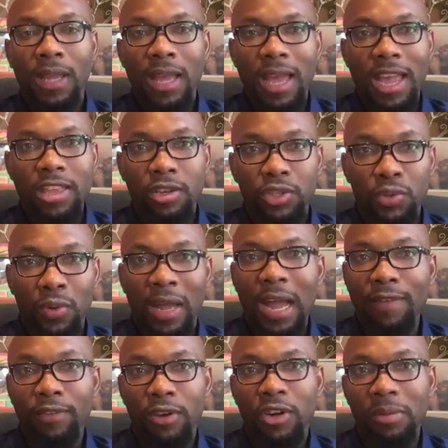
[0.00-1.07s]
you do
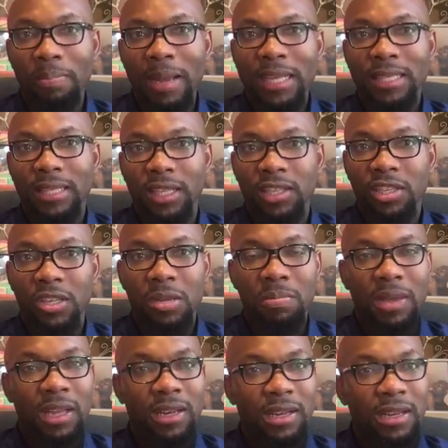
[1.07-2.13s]
have your own message, you know what I mean,